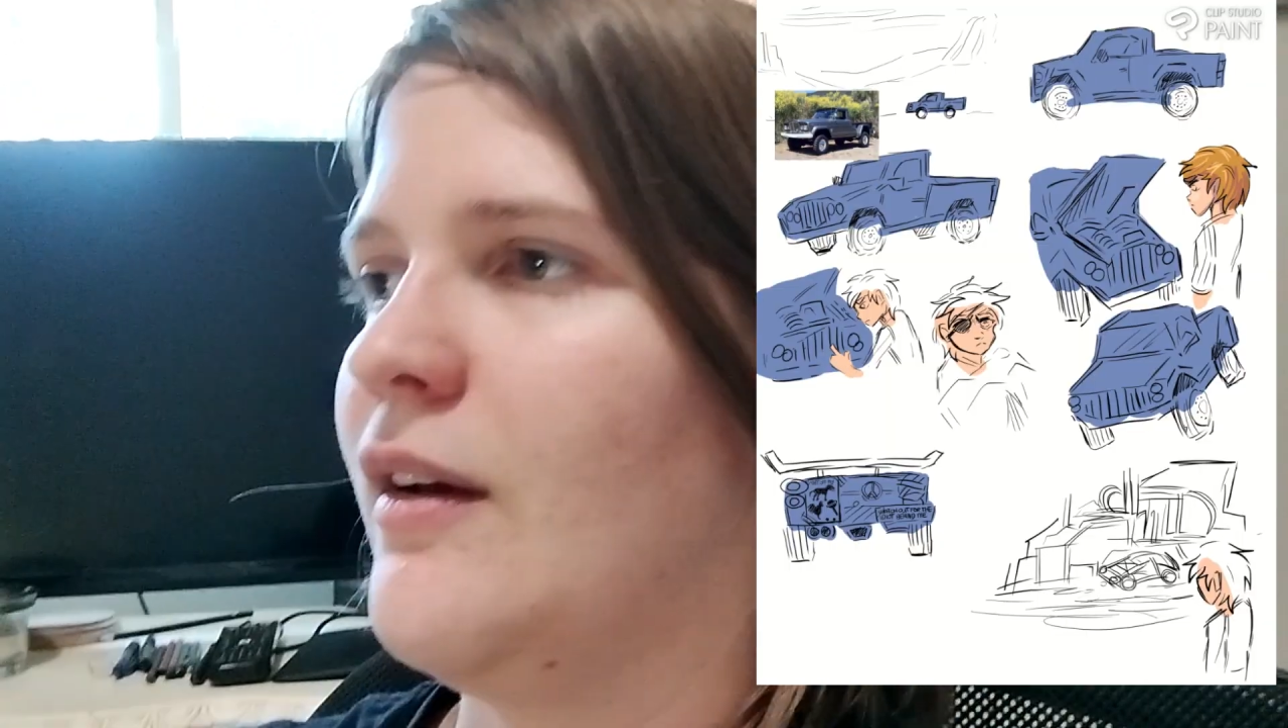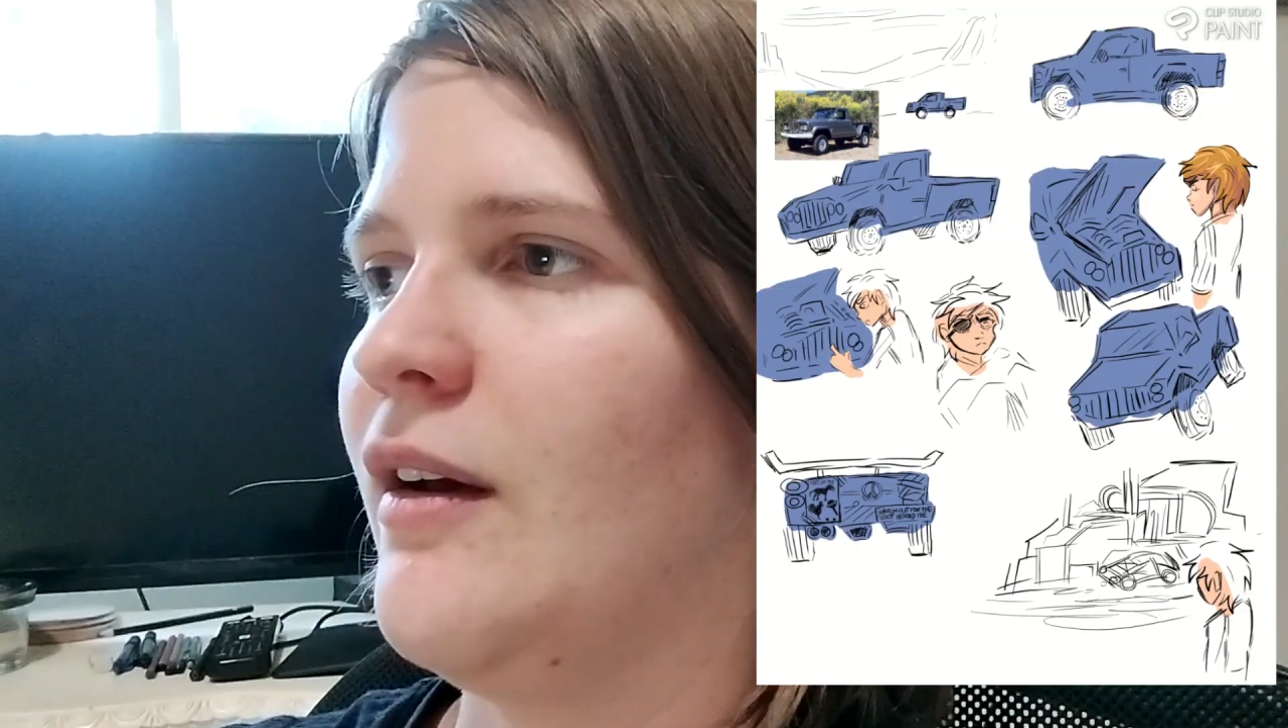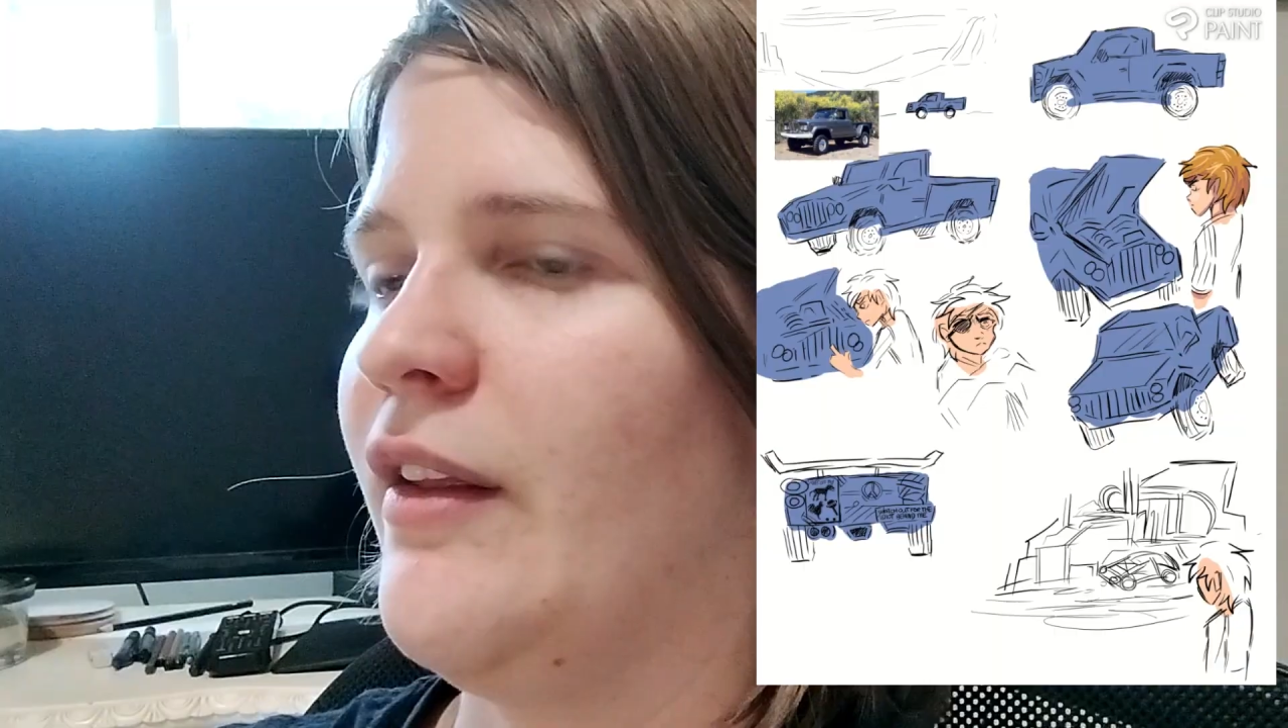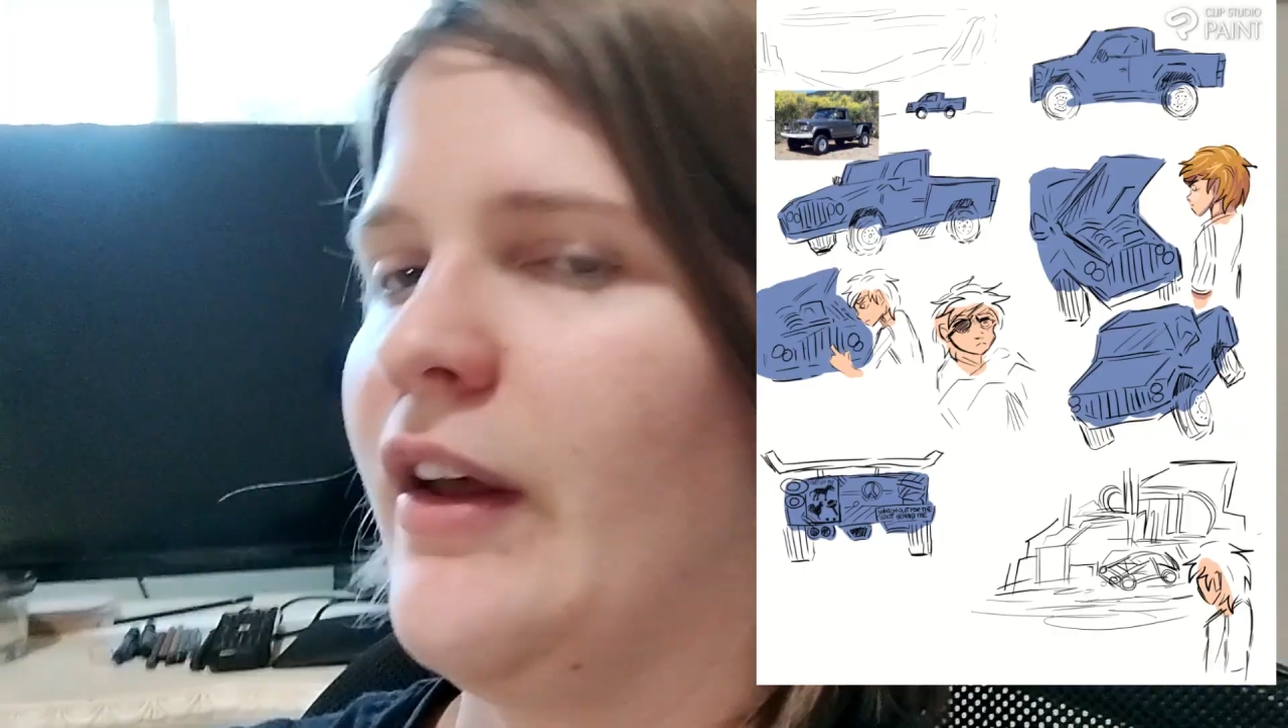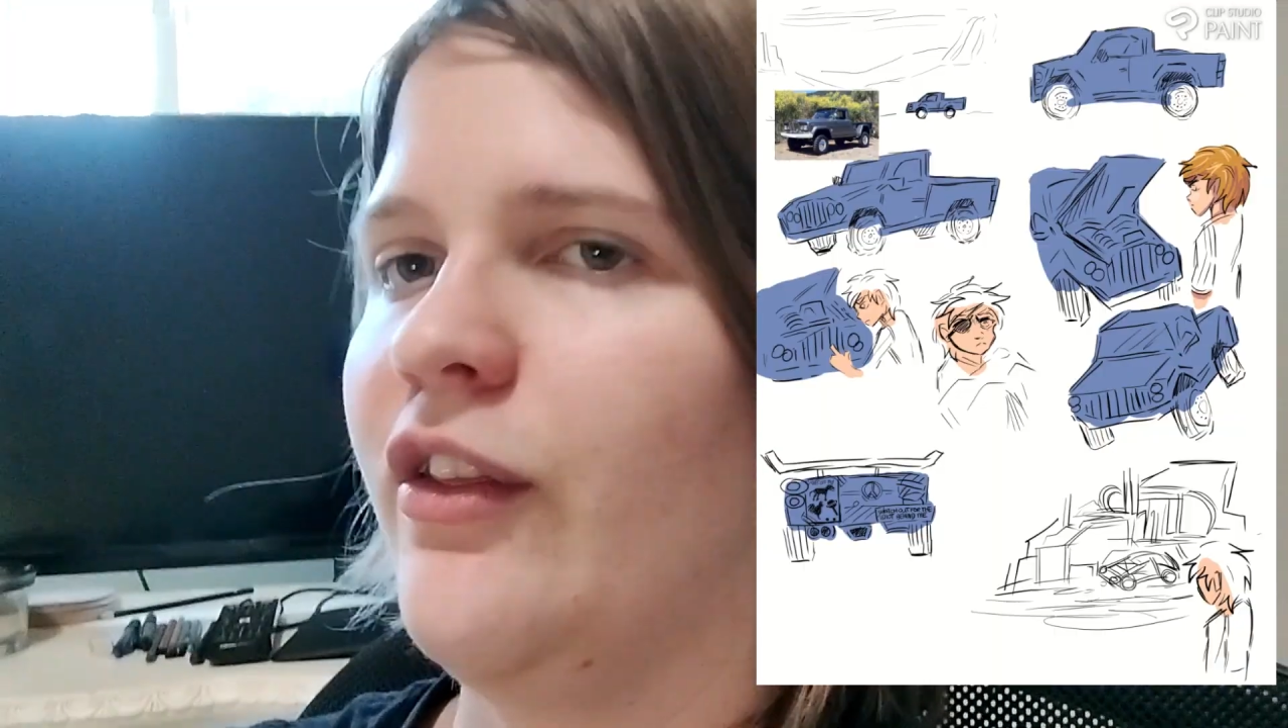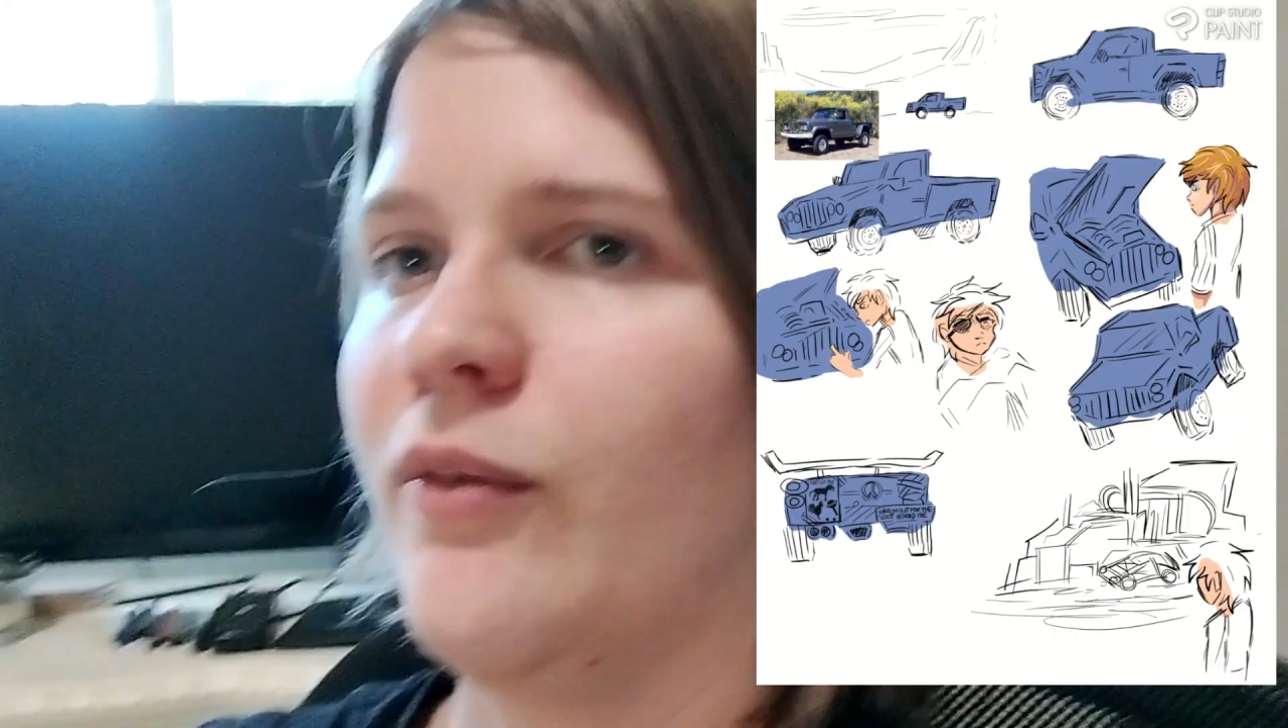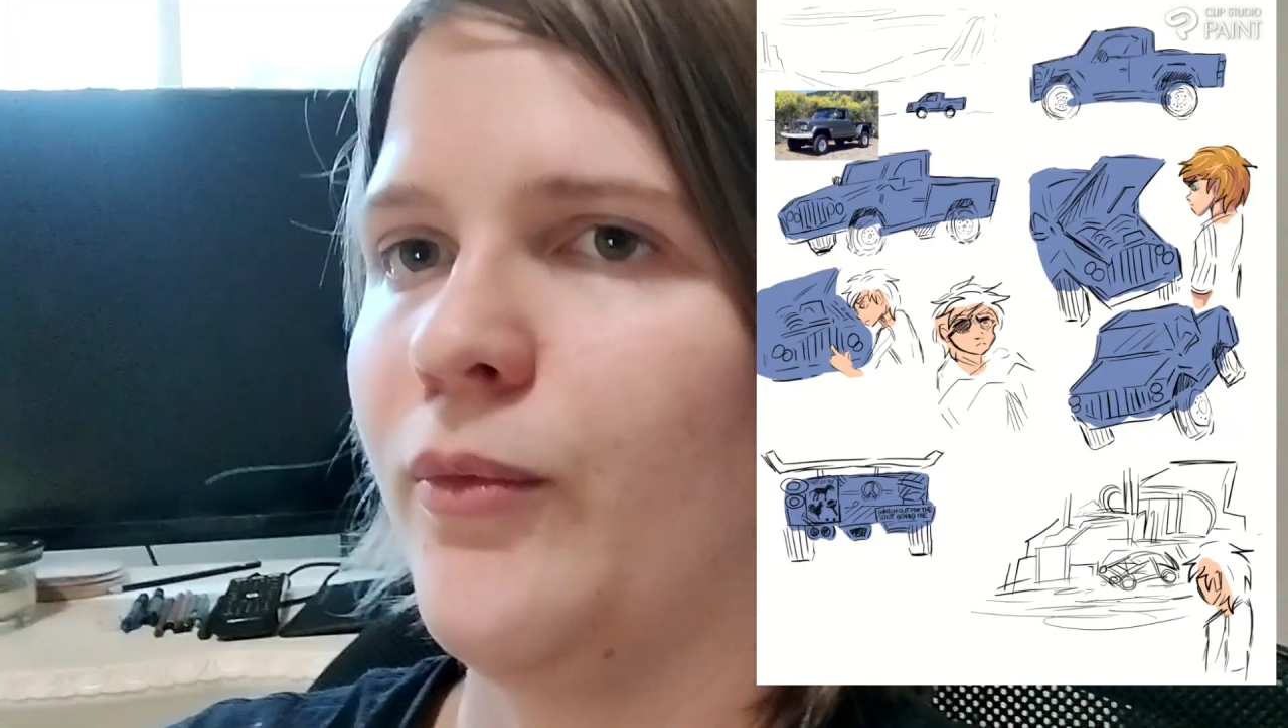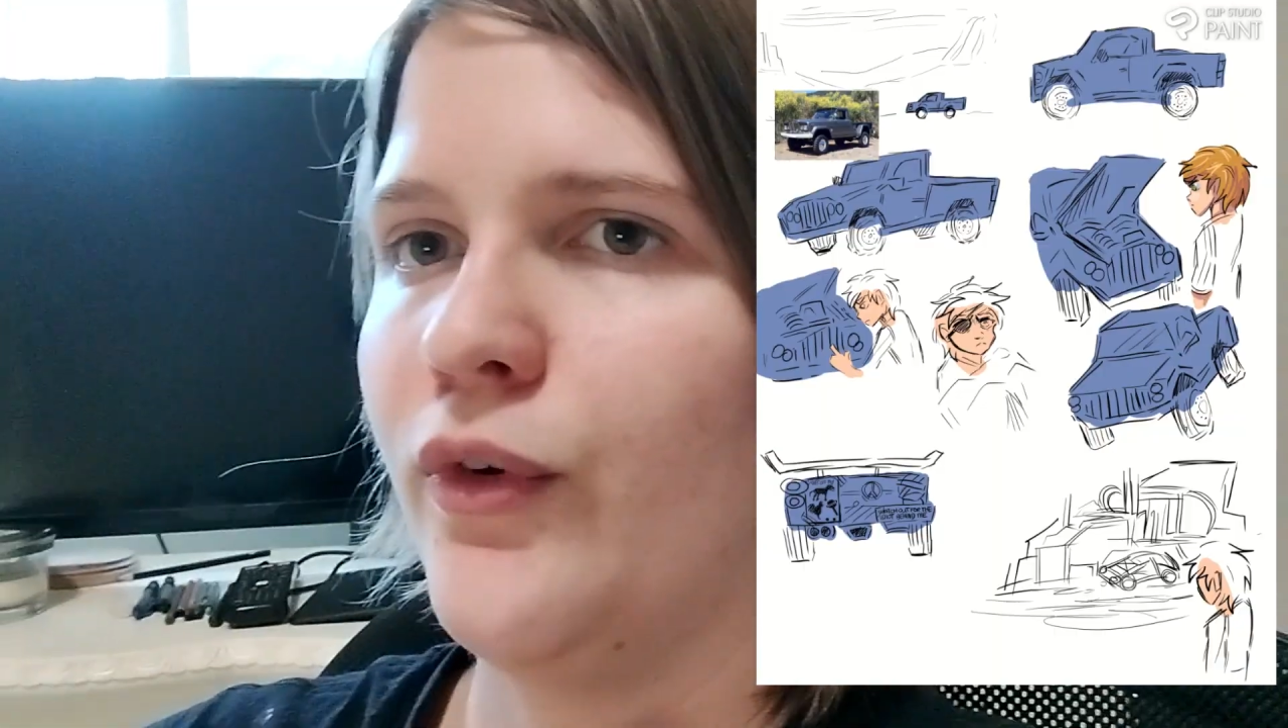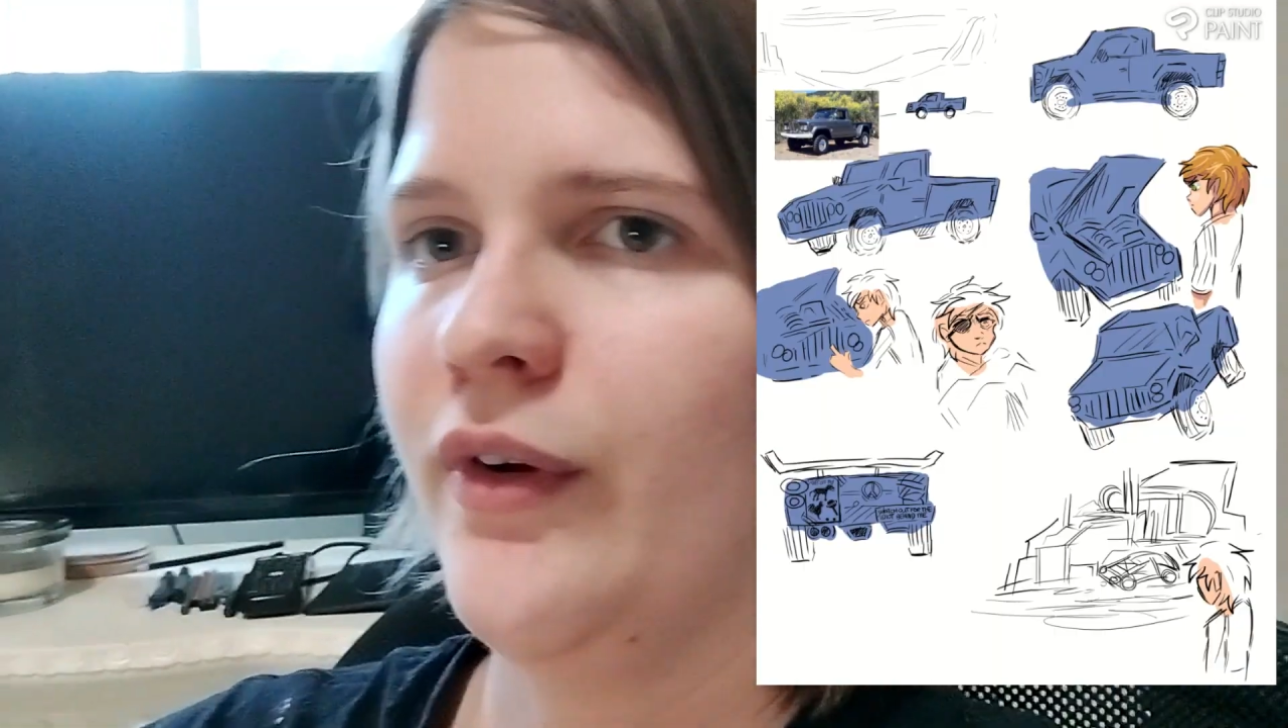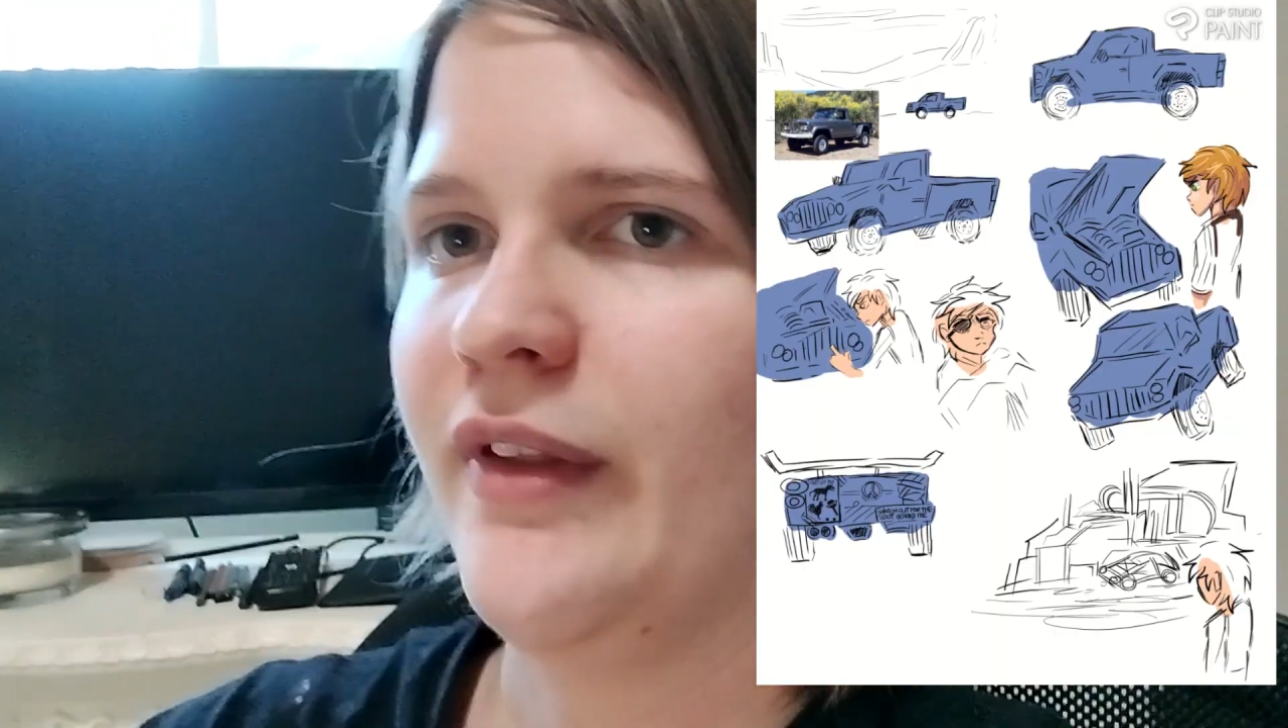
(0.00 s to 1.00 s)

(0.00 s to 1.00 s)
And like, the more